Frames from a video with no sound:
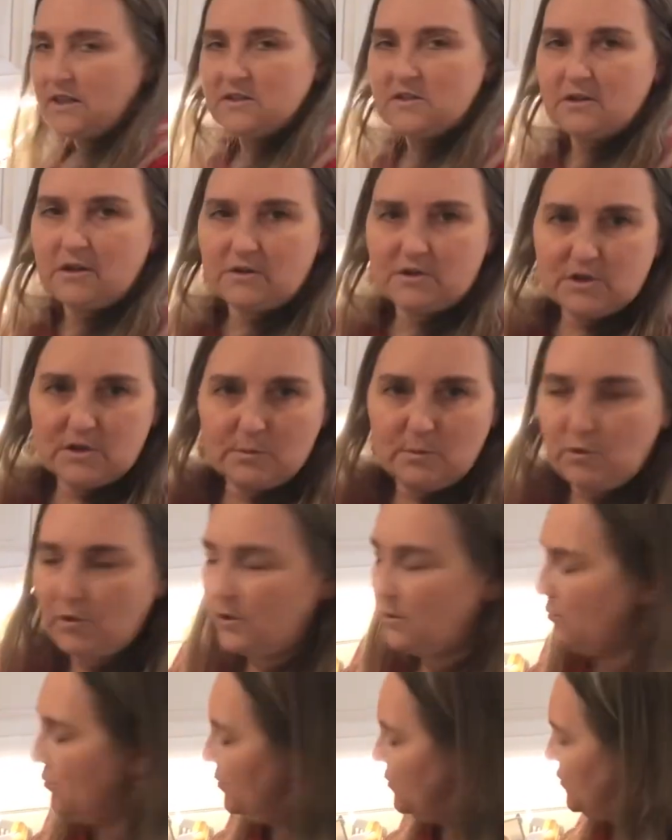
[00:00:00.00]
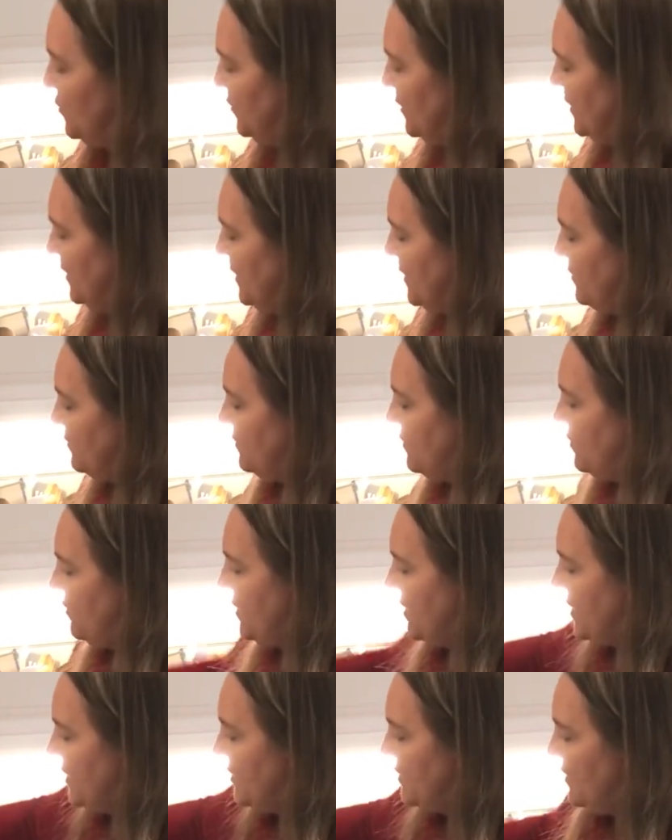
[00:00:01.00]
starts to boil, we'll turn it down.
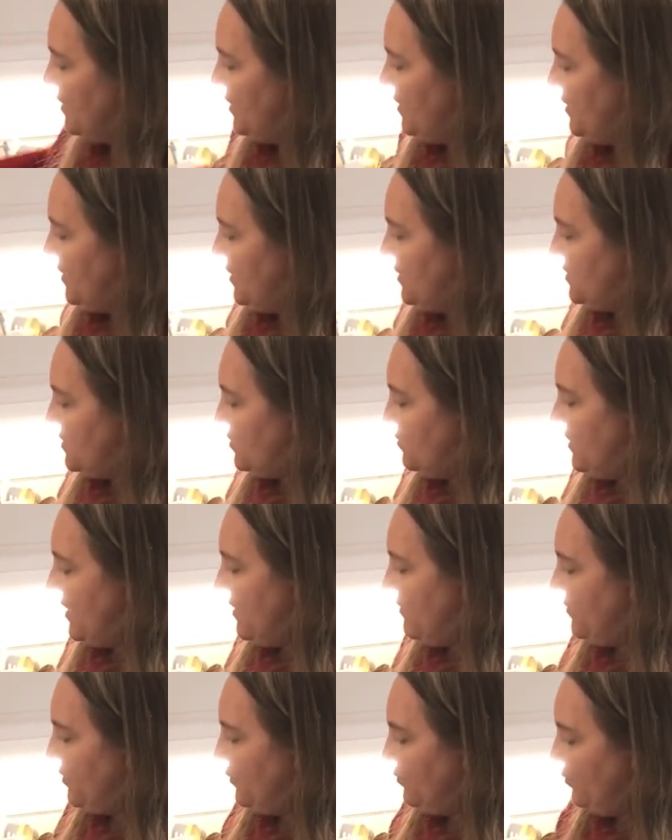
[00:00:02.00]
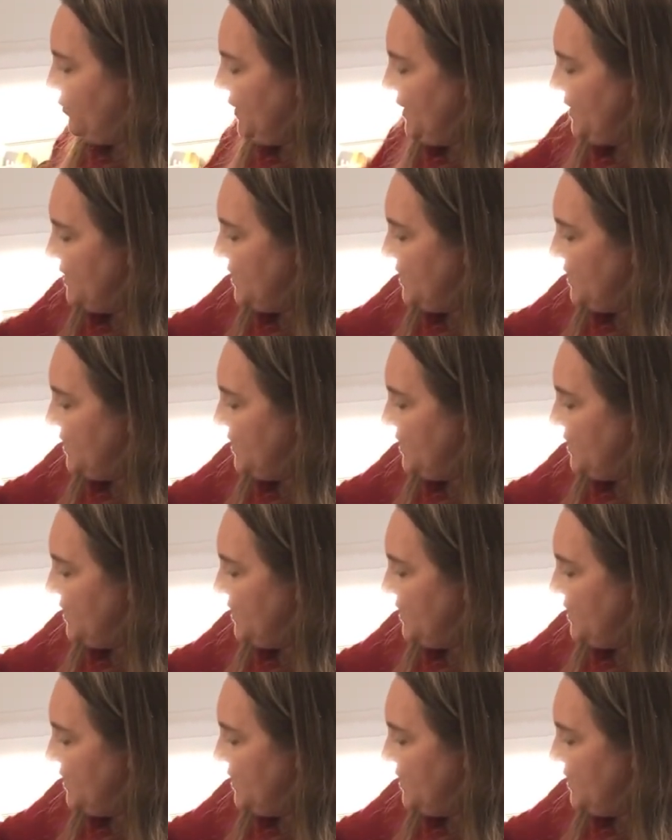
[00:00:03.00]
Okay, so we have 3